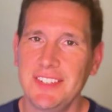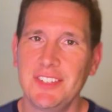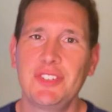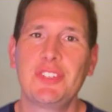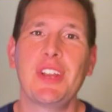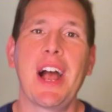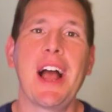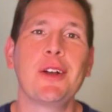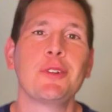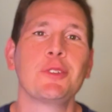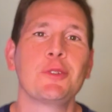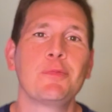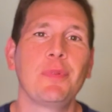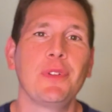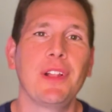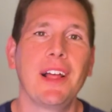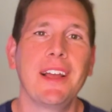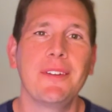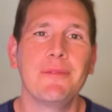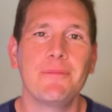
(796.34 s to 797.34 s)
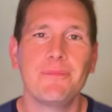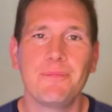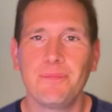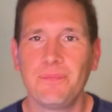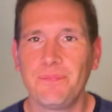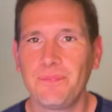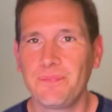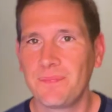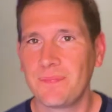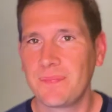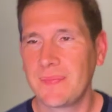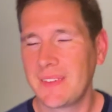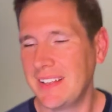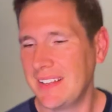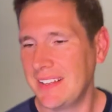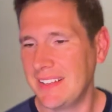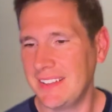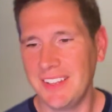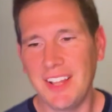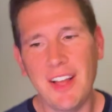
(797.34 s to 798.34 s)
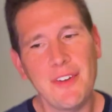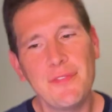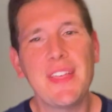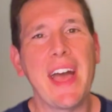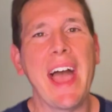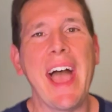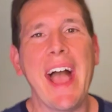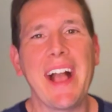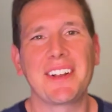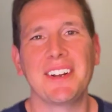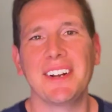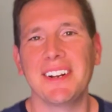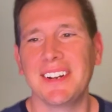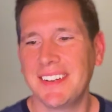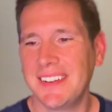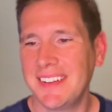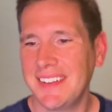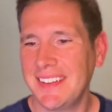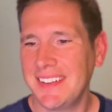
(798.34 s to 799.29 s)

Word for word: Child's play. Love the hacker.